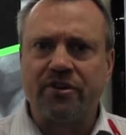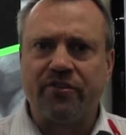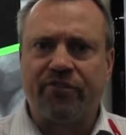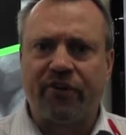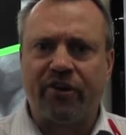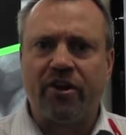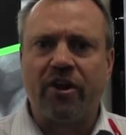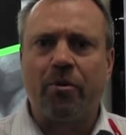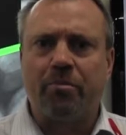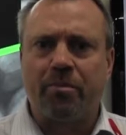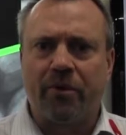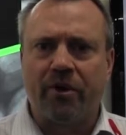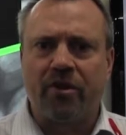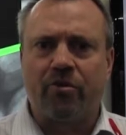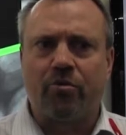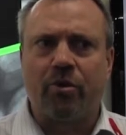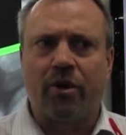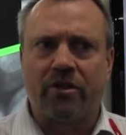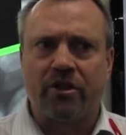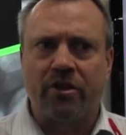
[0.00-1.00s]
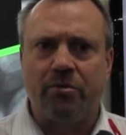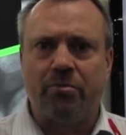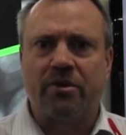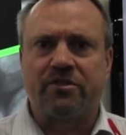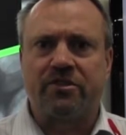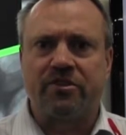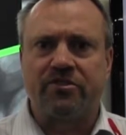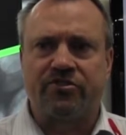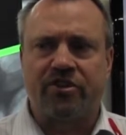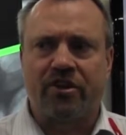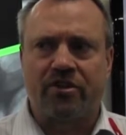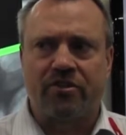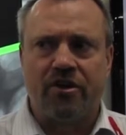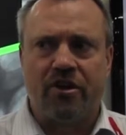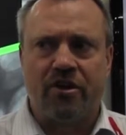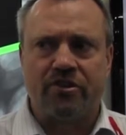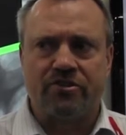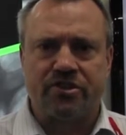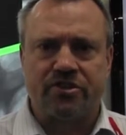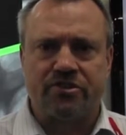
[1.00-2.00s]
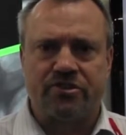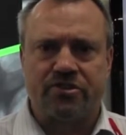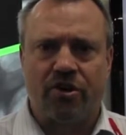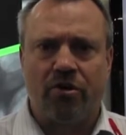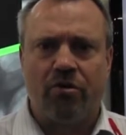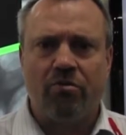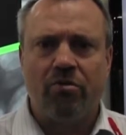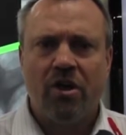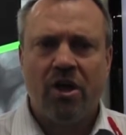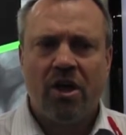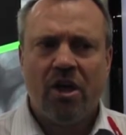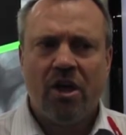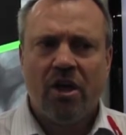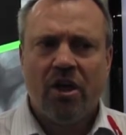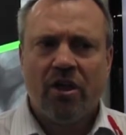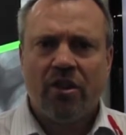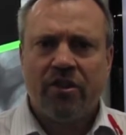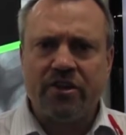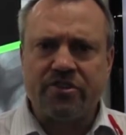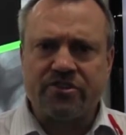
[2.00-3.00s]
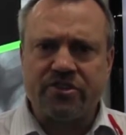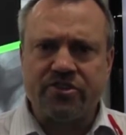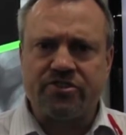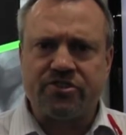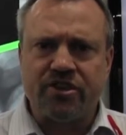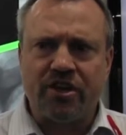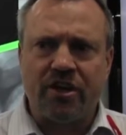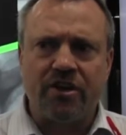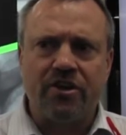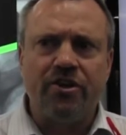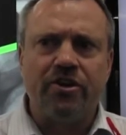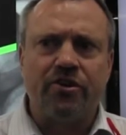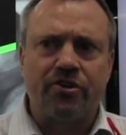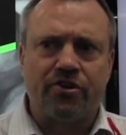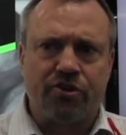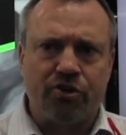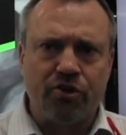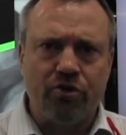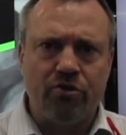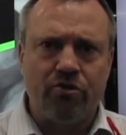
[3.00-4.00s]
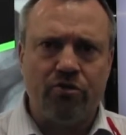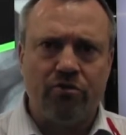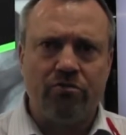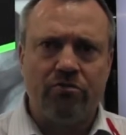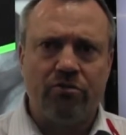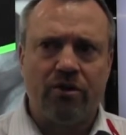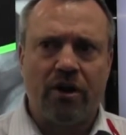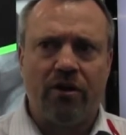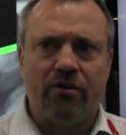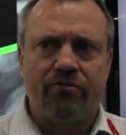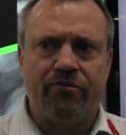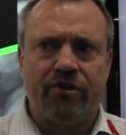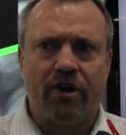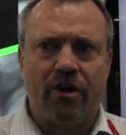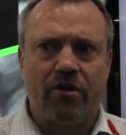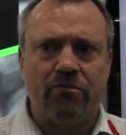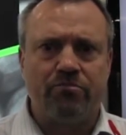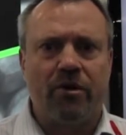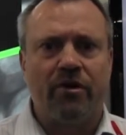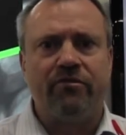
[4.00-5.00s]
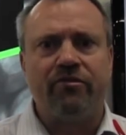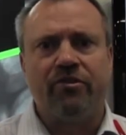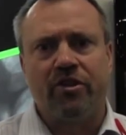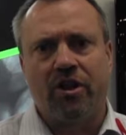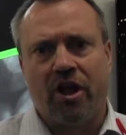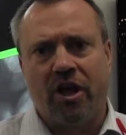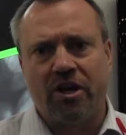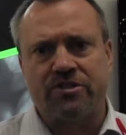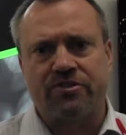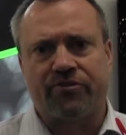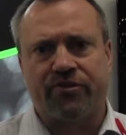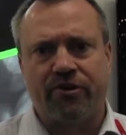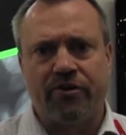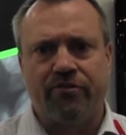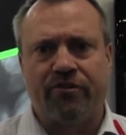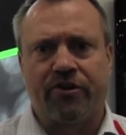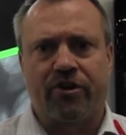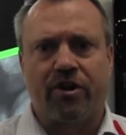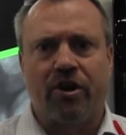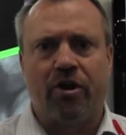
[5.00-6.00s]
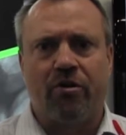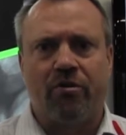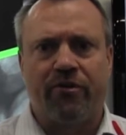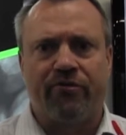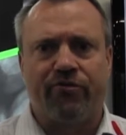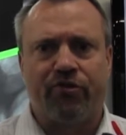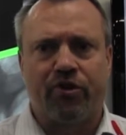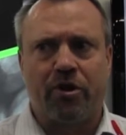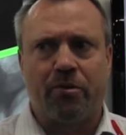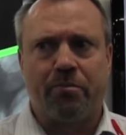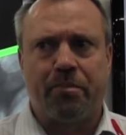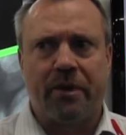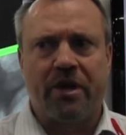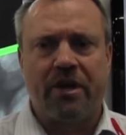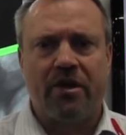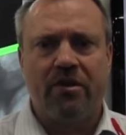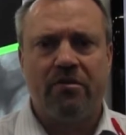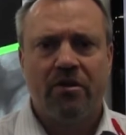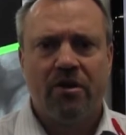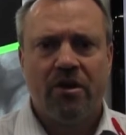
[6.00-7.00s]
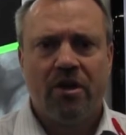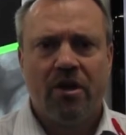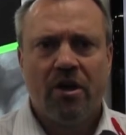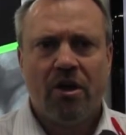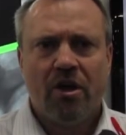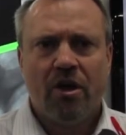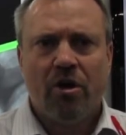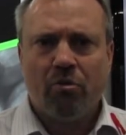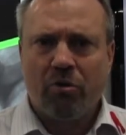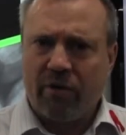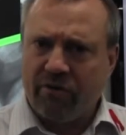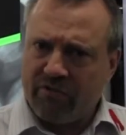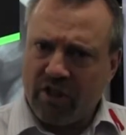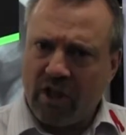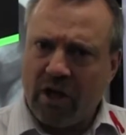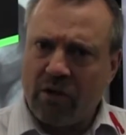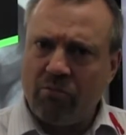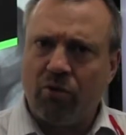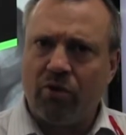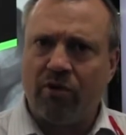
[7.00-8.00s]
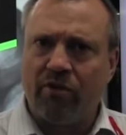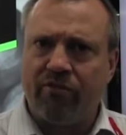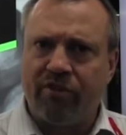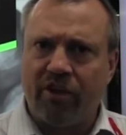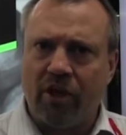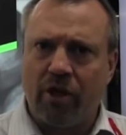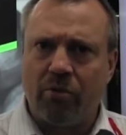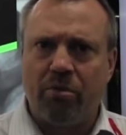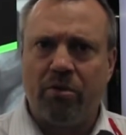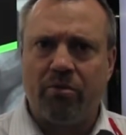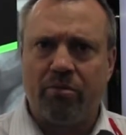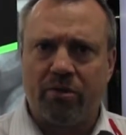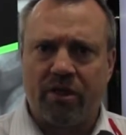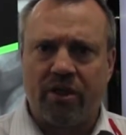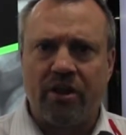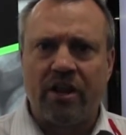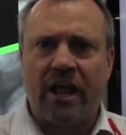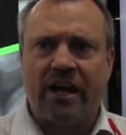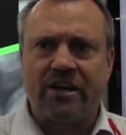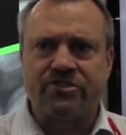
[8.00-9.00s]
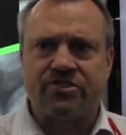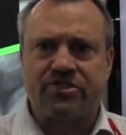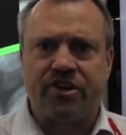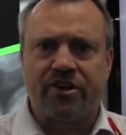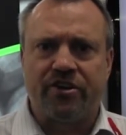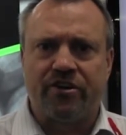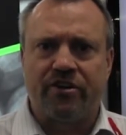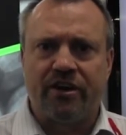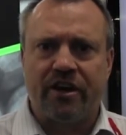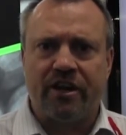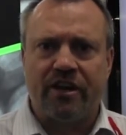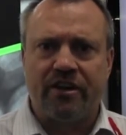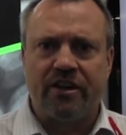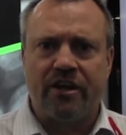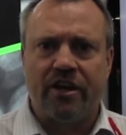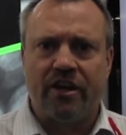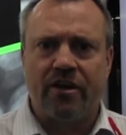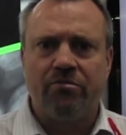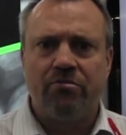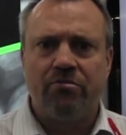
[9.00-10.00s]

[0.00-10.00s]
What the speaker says: can figure it out pretty quickly about this technology. So this is year two of a launch for InVigor L140P. We have a lot more available than last year, and